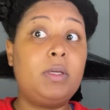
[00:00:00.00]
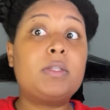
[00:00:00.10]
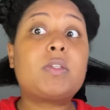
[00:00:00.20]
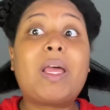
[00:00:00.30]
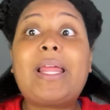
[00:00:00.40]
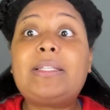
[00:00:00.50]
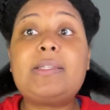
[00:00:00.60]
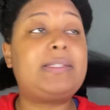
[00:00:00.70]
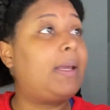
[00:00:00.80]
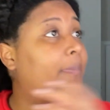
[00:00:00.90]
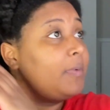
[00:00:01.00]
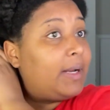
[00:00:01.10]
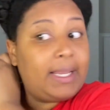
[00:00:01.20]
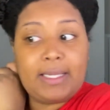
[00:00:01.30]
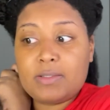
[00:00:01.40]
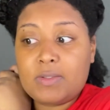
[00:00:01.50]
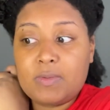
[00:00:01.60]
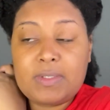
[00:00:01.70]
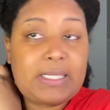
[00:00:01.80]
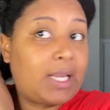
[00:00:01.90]
So I like to separate into
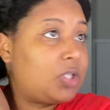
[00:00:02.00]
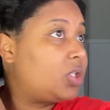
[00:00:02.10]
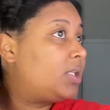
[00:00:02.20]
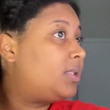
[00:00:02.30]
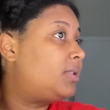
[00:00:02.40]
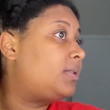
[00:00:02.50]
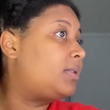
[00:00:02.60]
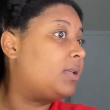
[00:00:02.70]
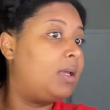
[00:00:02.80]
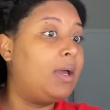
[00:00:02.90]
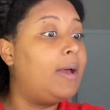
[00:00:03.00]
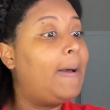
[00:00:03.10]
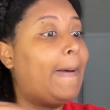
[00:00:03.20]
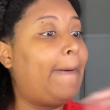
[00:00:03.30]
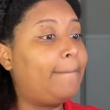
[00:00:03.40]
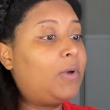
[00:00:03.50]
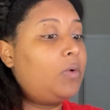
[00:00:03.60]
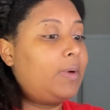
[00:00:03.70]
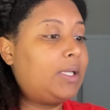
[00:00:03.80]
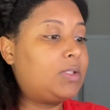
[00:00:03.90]
sections. I'm
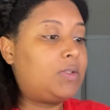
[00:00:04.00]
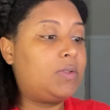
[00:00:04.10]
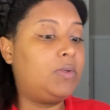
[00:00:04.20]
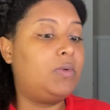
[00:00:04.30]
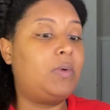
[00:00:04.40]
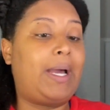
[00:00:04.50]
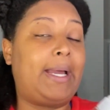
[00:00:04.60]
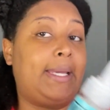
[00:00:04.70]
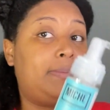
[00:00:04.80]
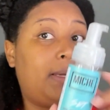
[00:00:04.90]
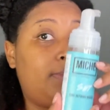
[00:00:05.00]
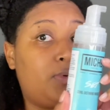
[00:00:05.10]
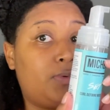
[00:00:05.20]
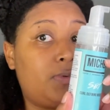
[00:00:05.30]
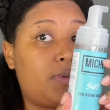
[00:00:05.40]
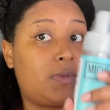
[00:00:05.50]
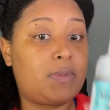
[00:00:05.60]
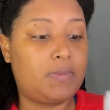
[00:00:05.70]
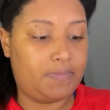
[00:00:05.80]
going to add my mousse.